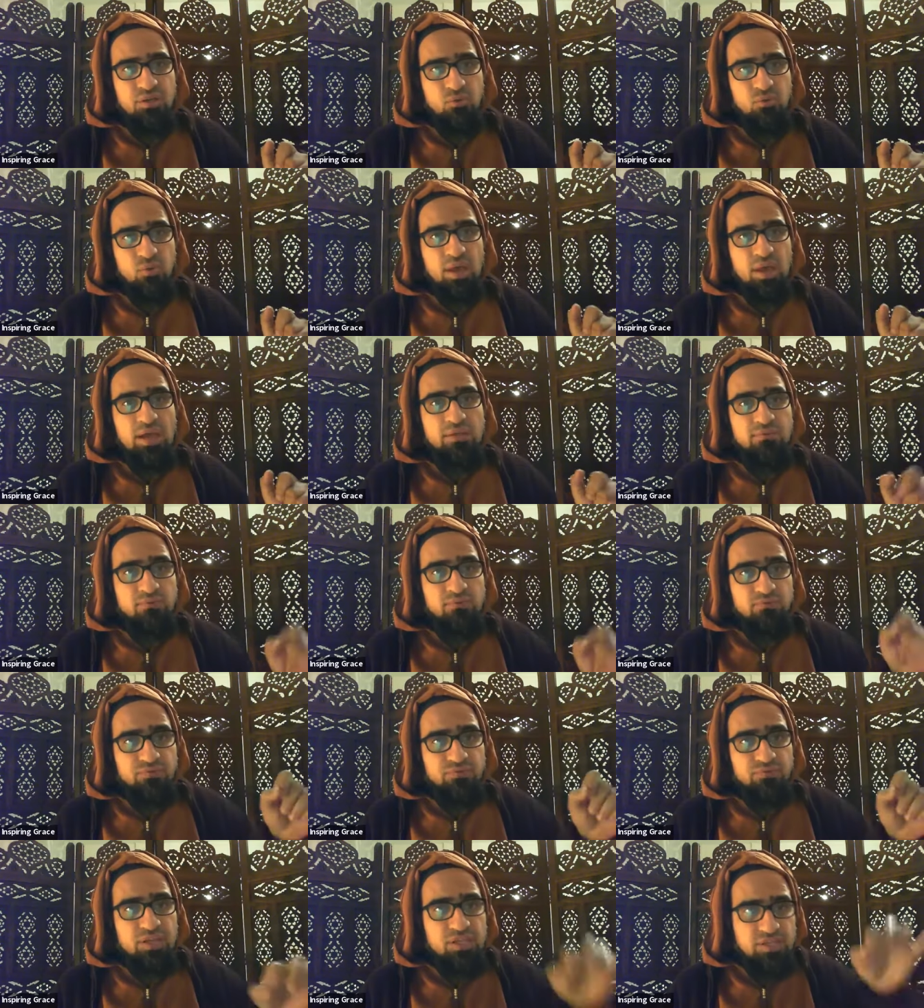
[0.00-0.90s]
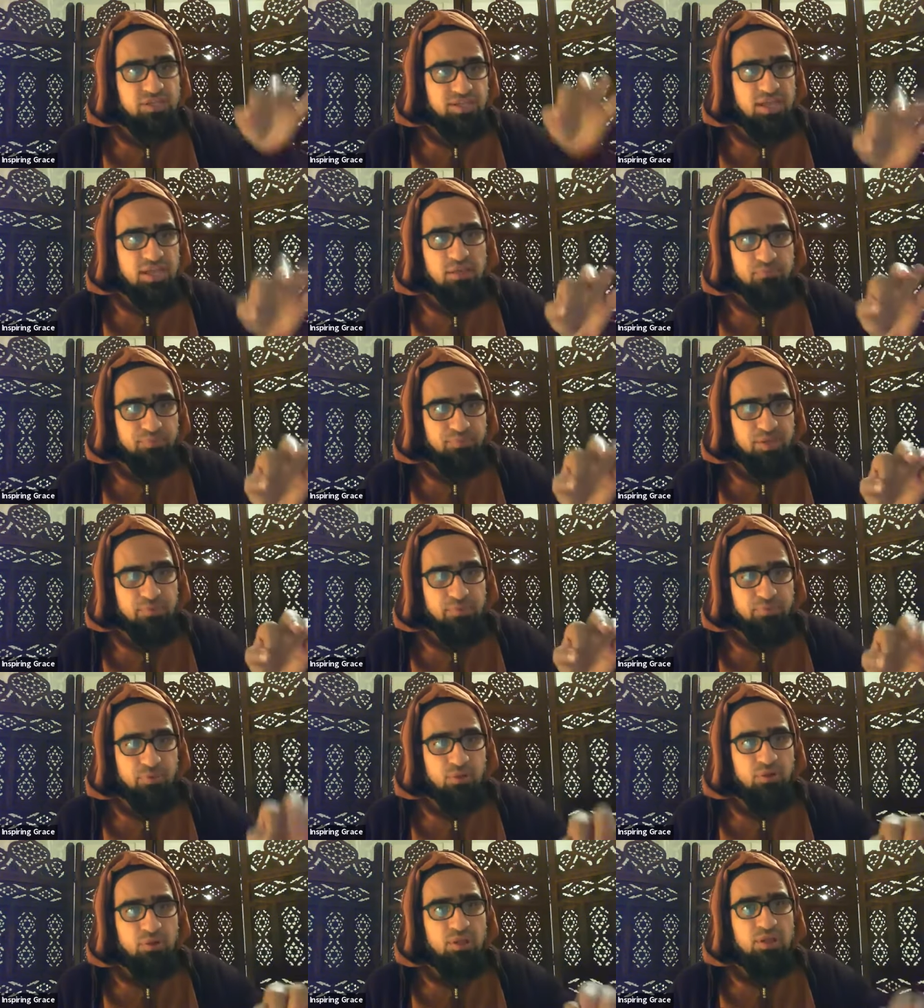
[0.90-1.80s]
where these same
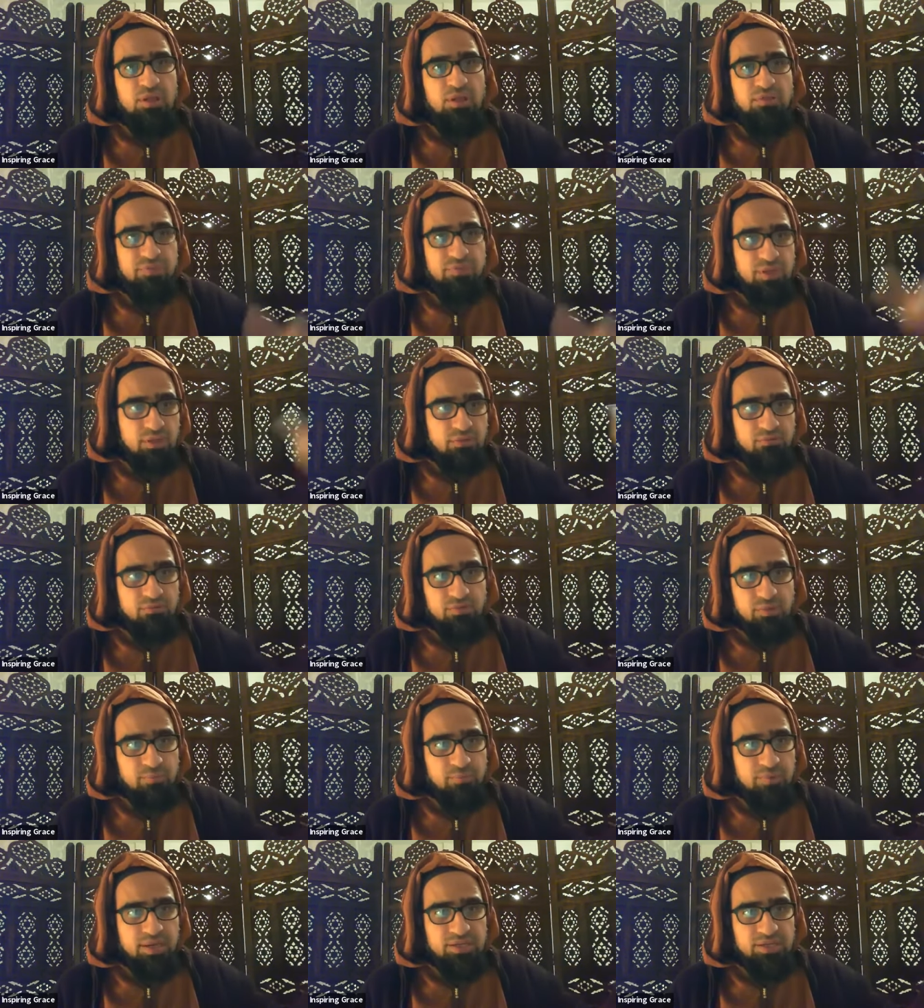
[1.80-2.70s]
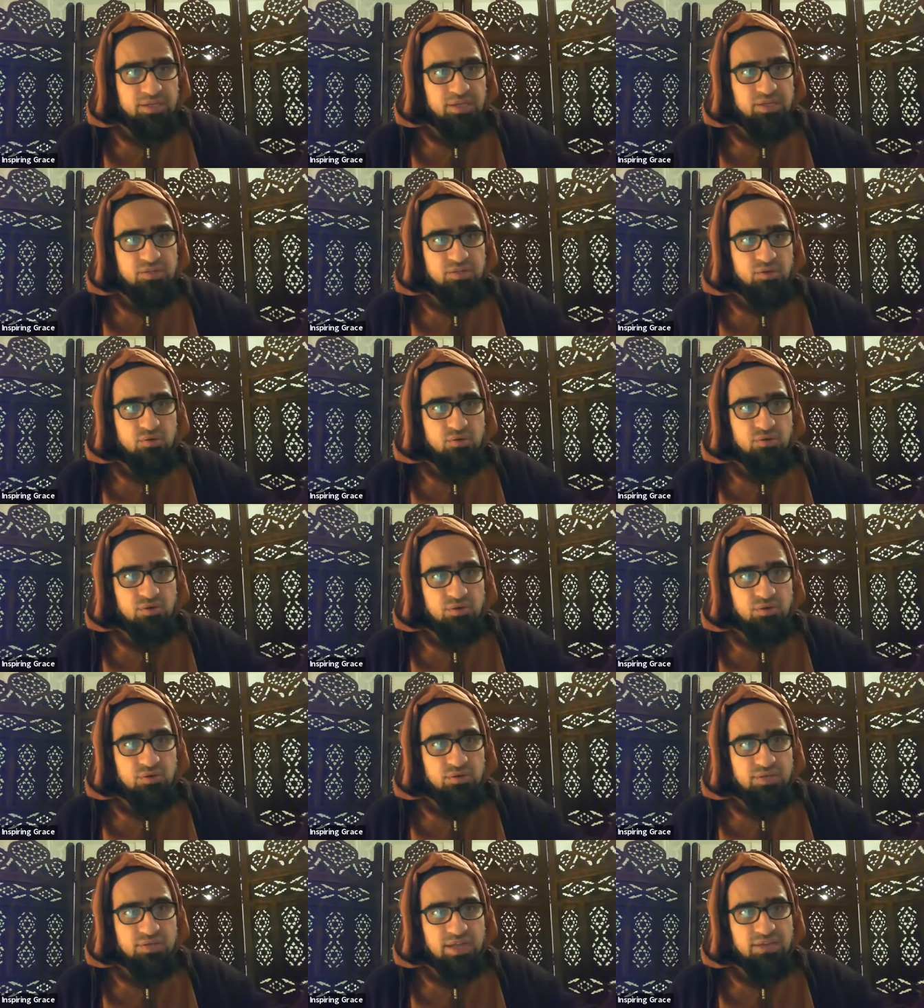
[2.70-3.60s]
people, they, they murdered his
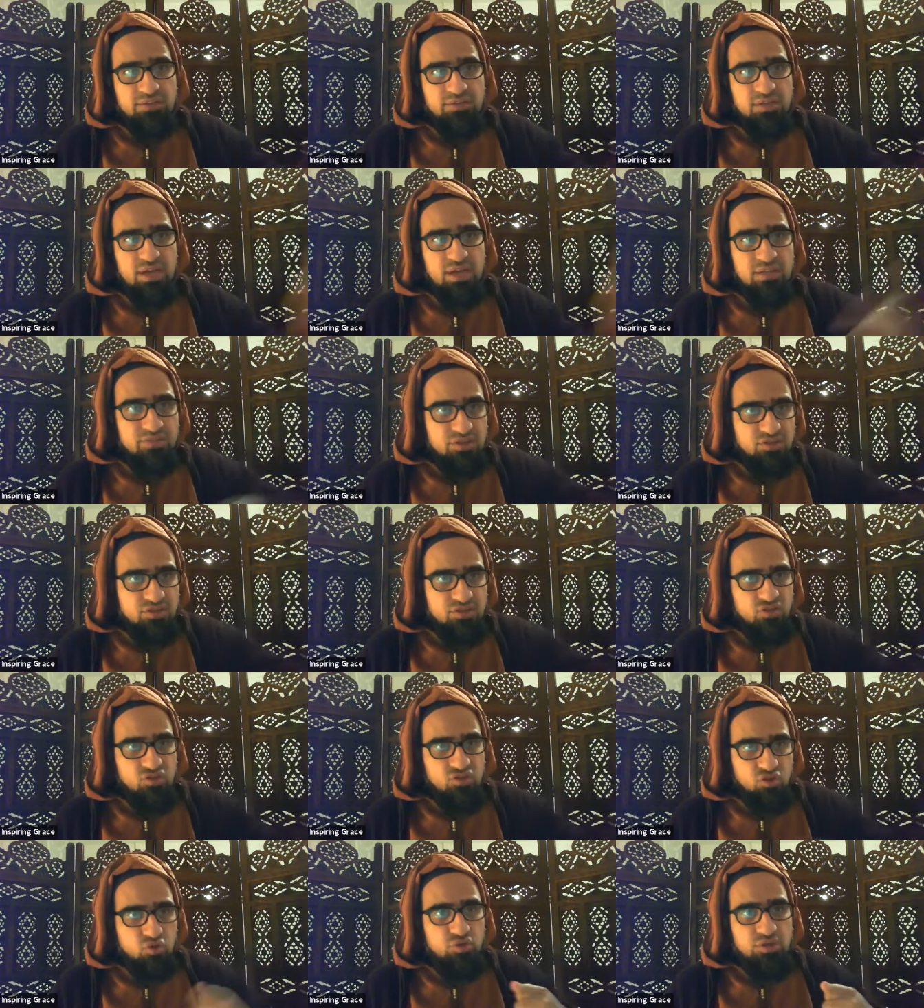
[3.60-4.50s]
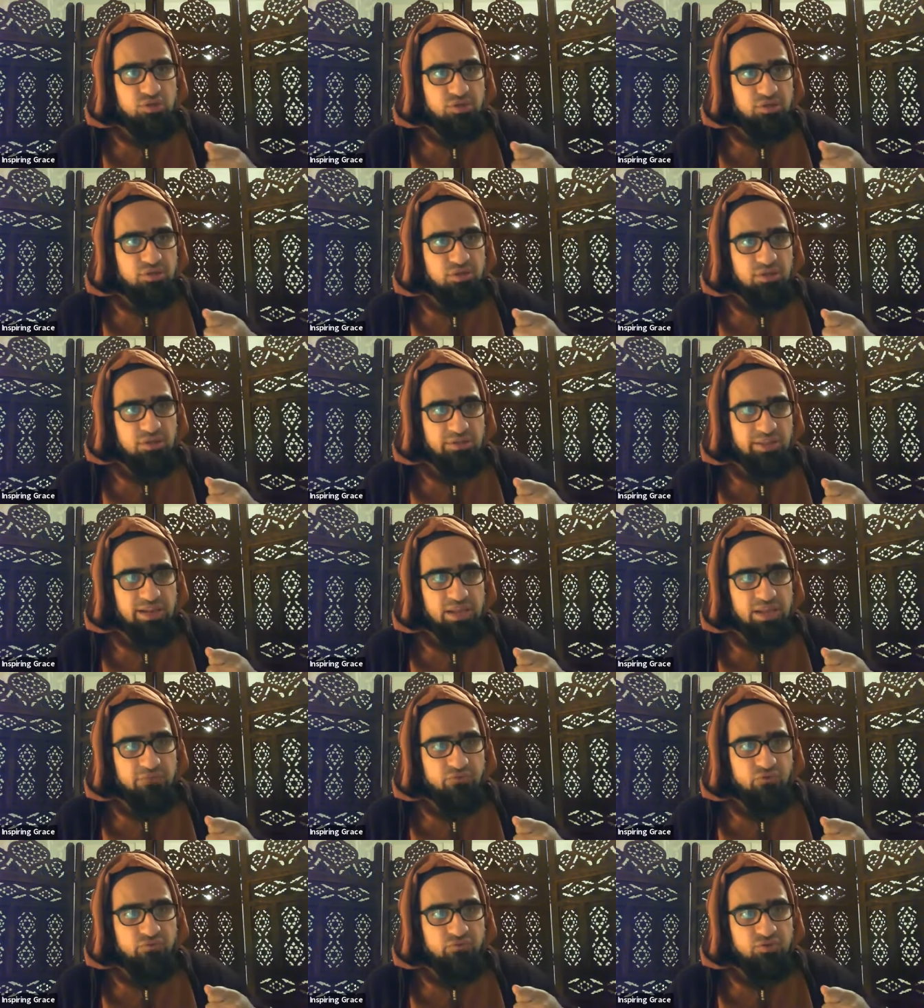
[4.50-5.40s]
uncle, yeah, they, and they, they chewed the, the
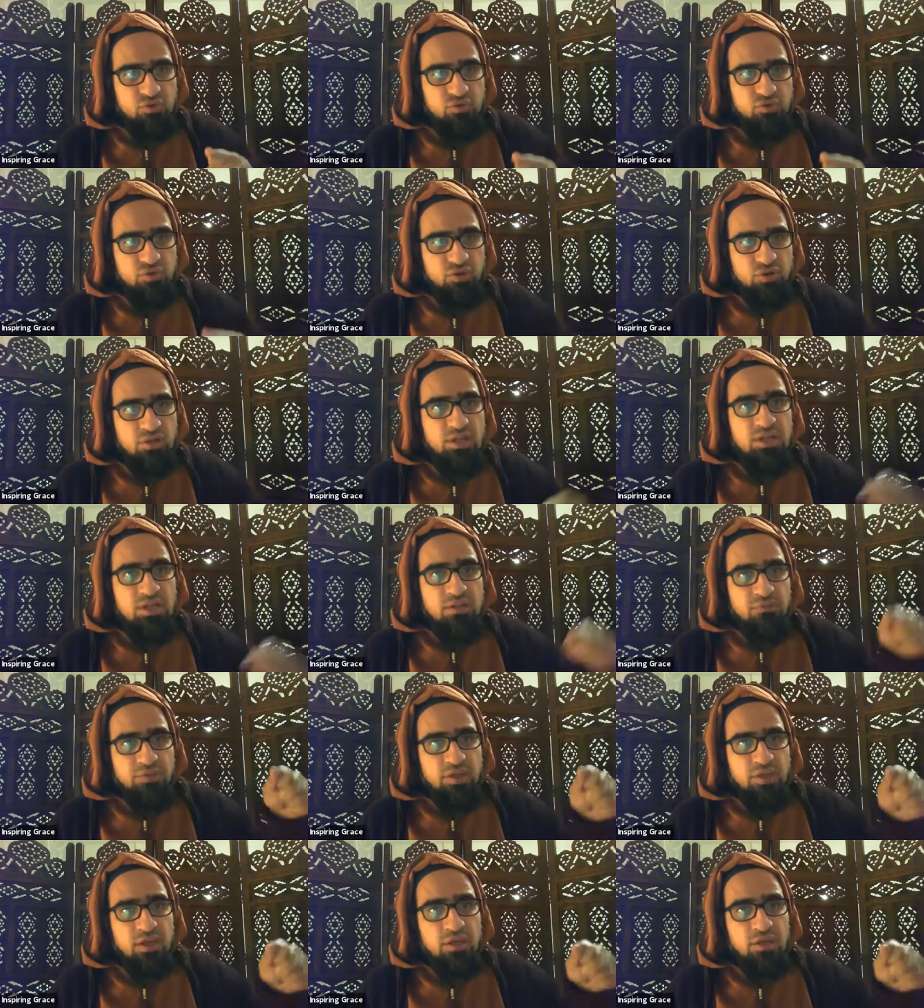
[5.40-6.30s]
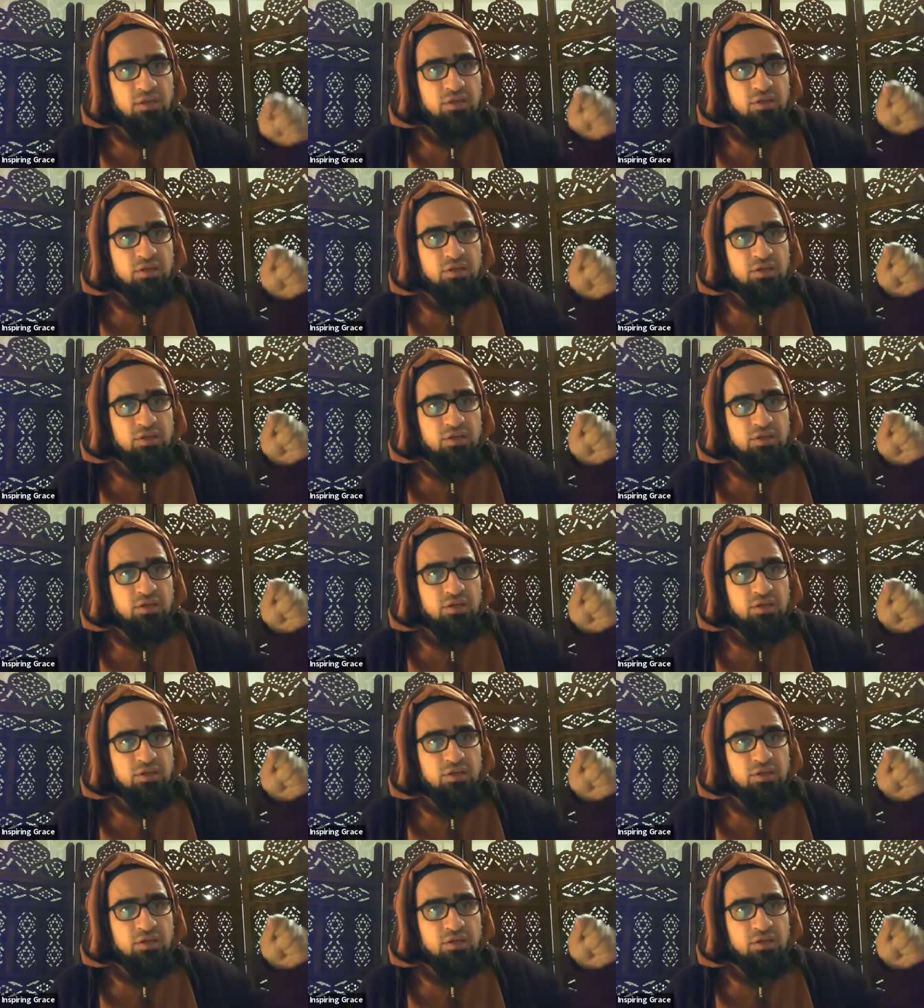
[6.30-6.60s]
liver of his uncle. They,